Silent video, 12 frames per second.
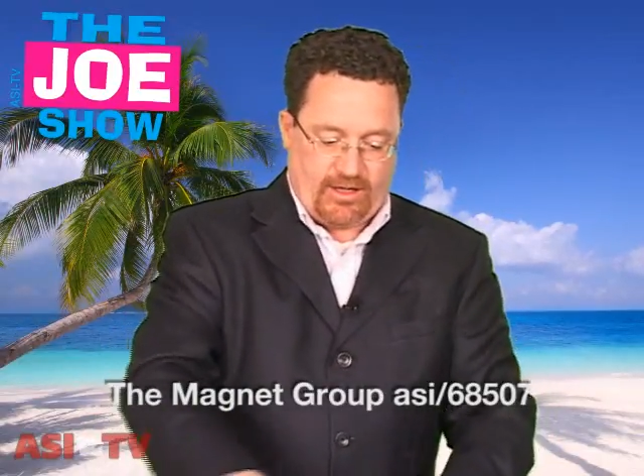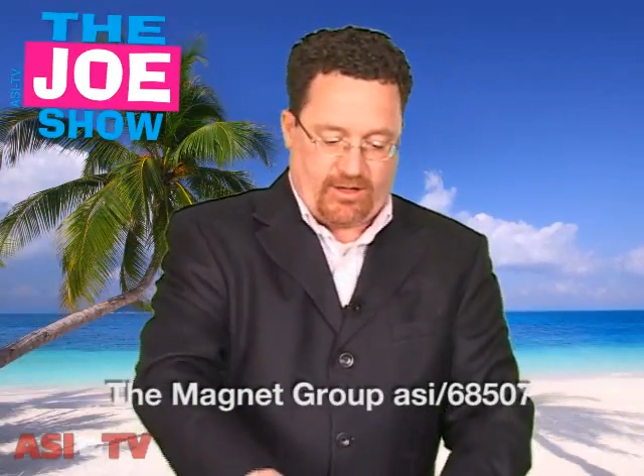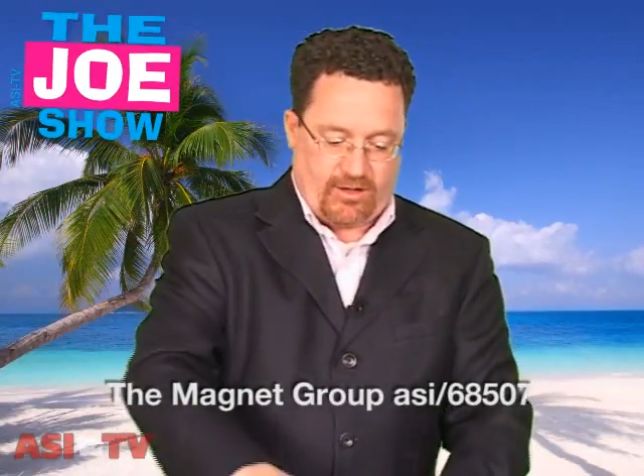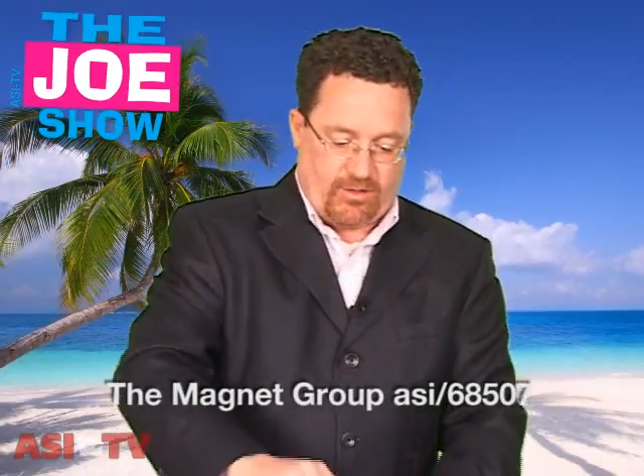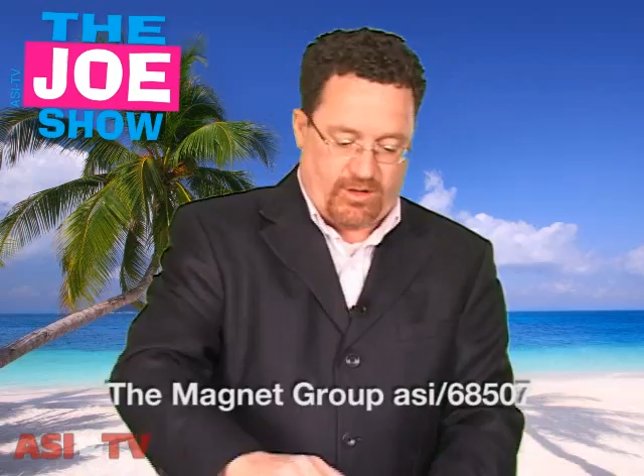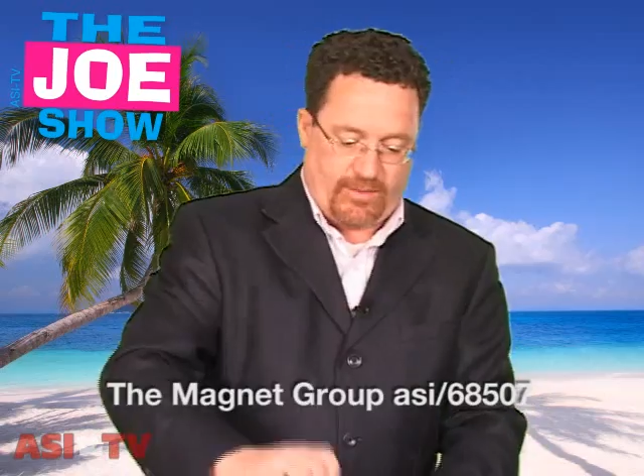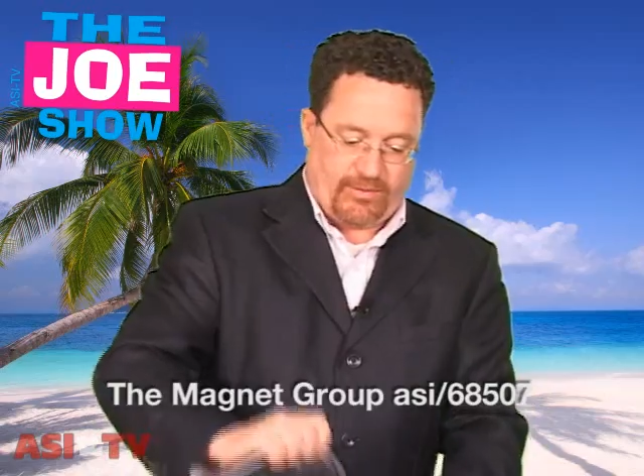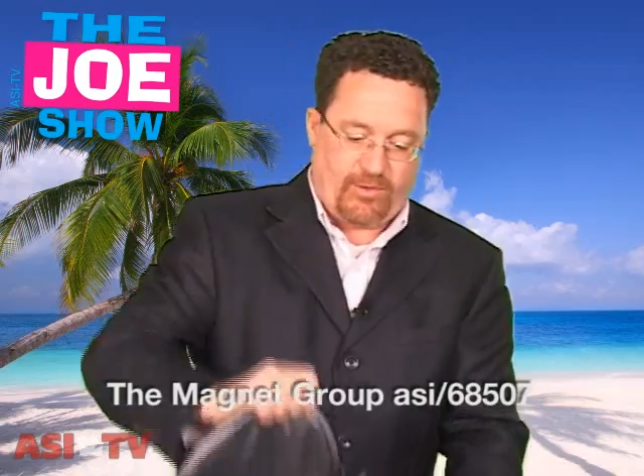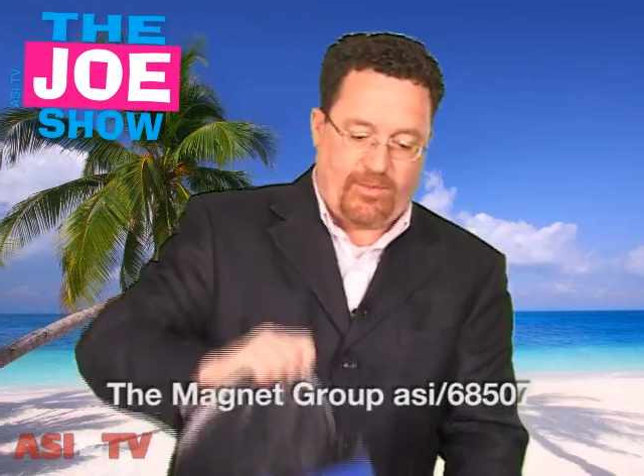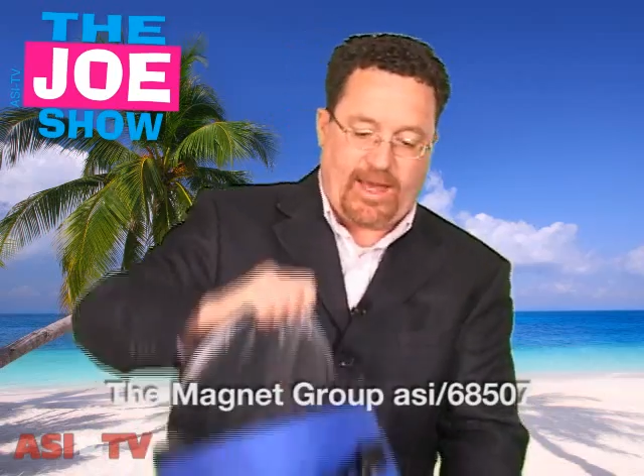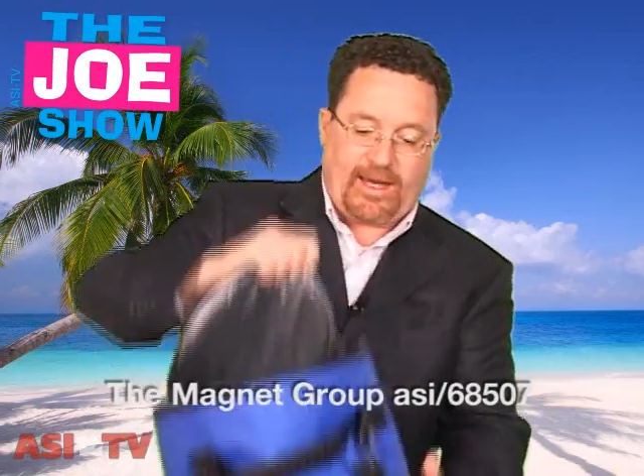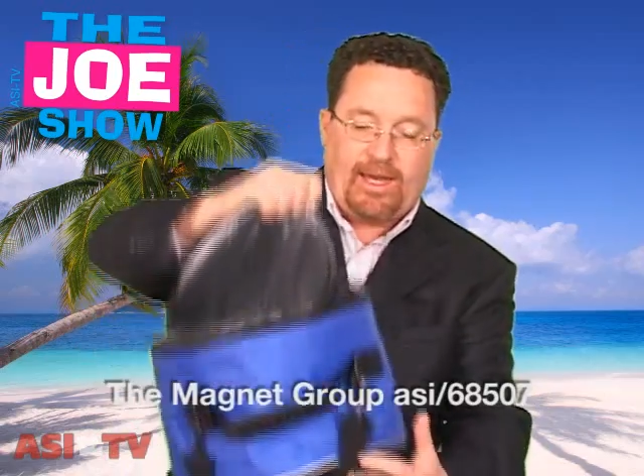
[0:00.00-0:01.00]
I'm going to hold it up so
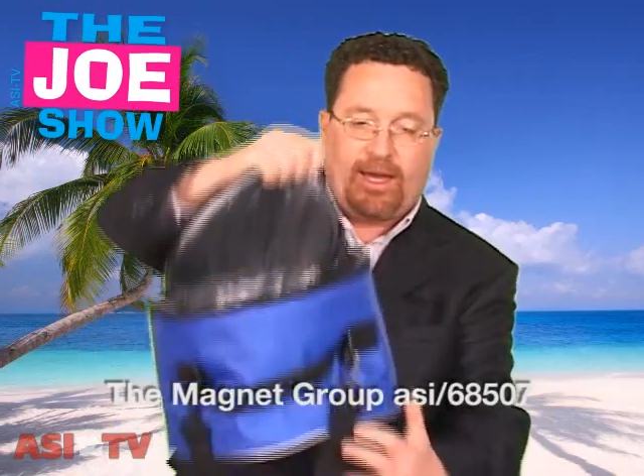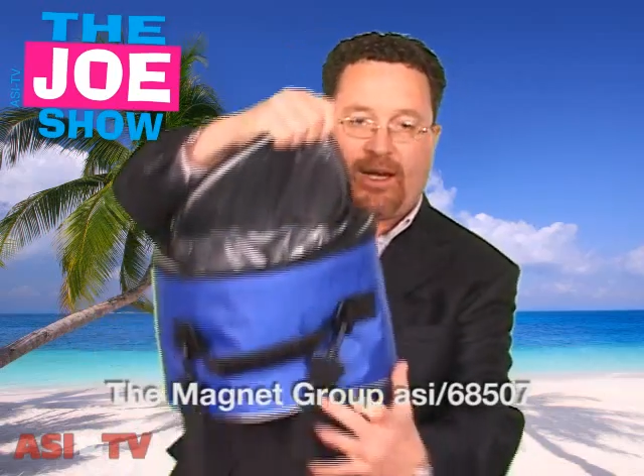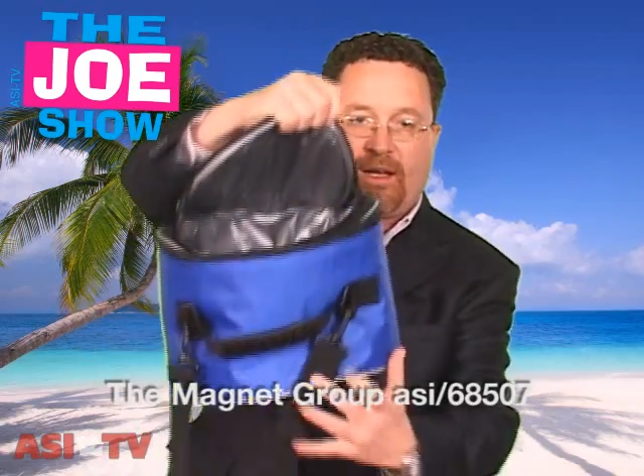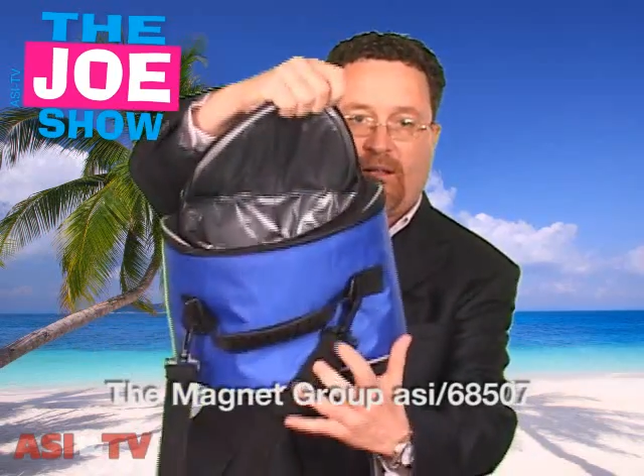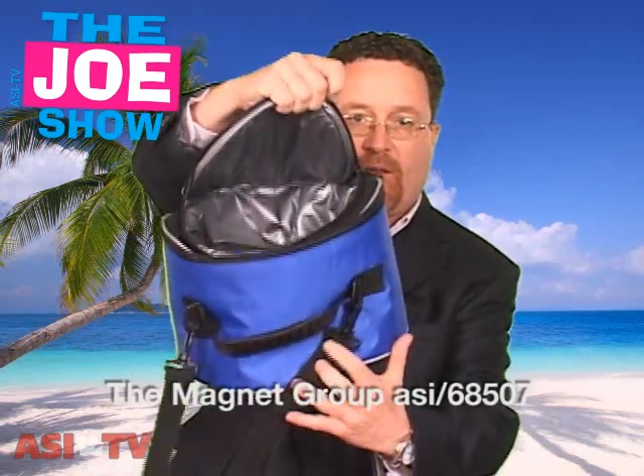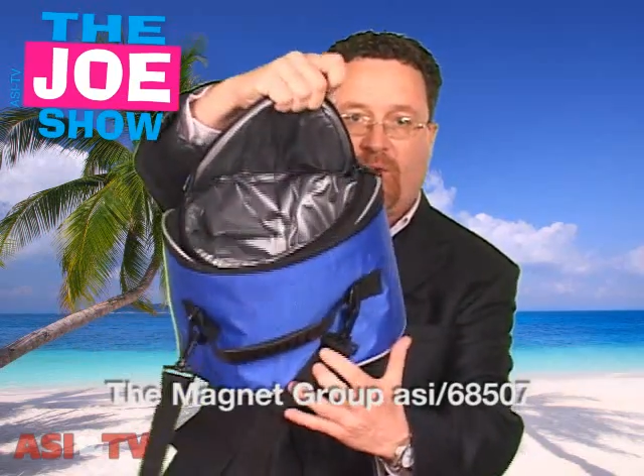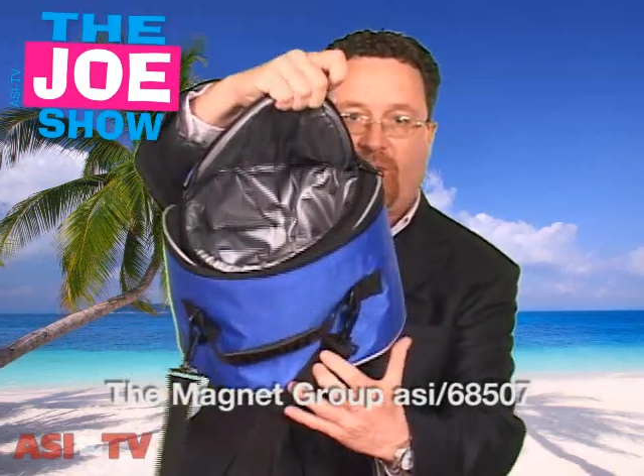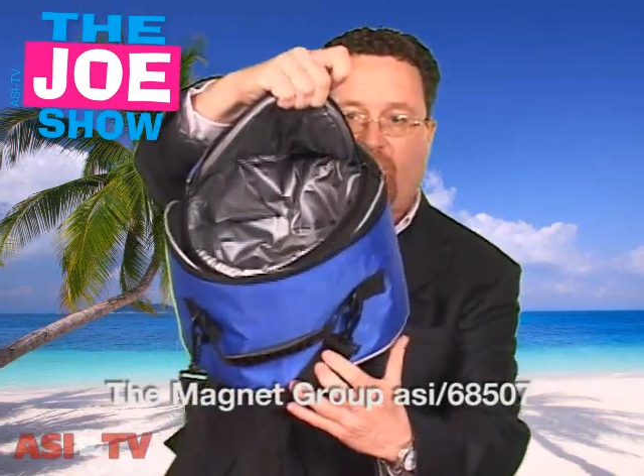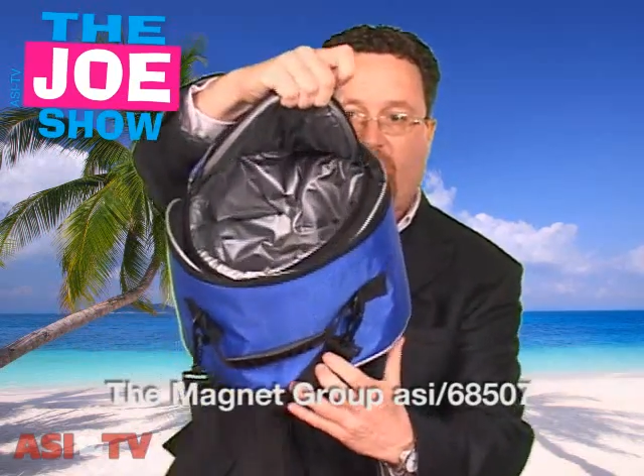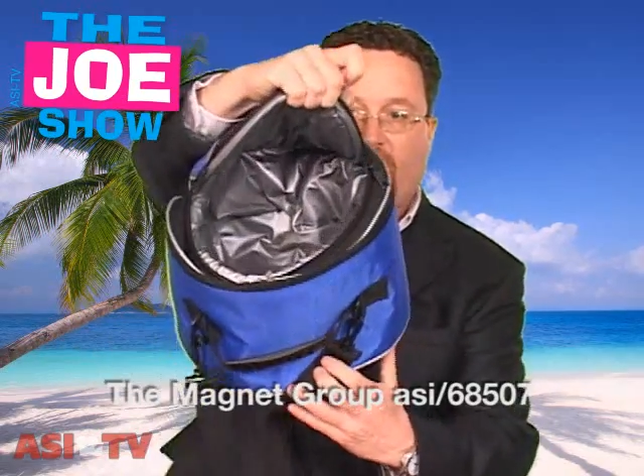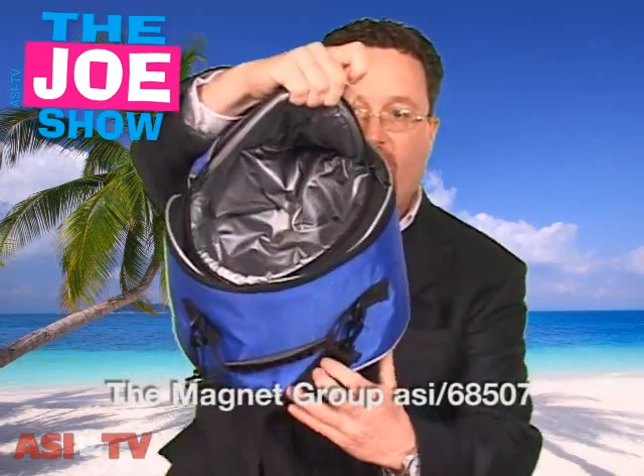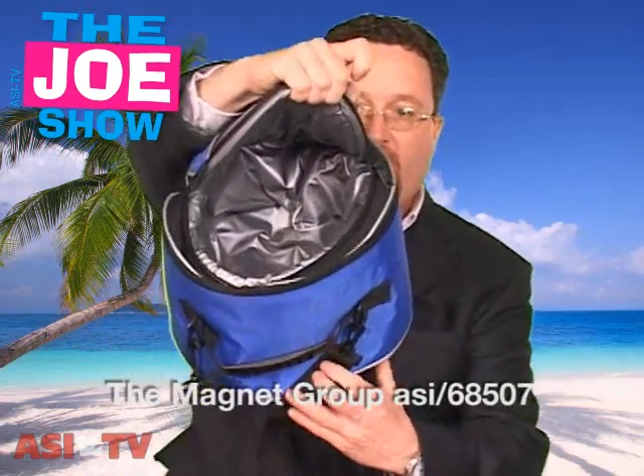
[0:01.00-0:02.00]
Matt can get in close
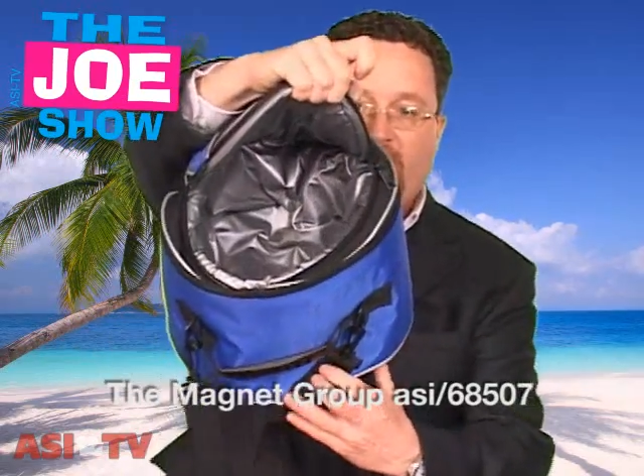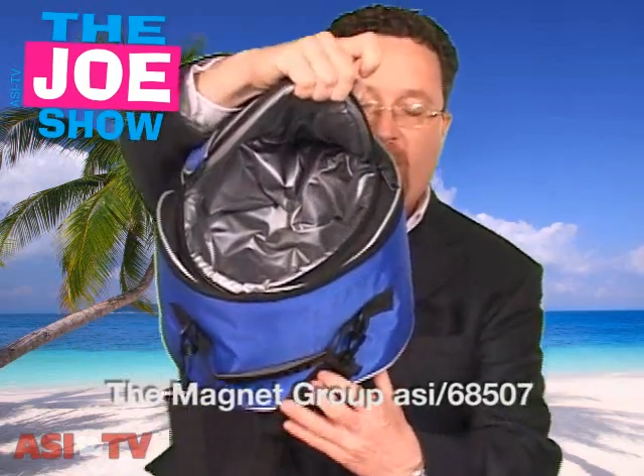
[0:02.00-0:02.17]
here.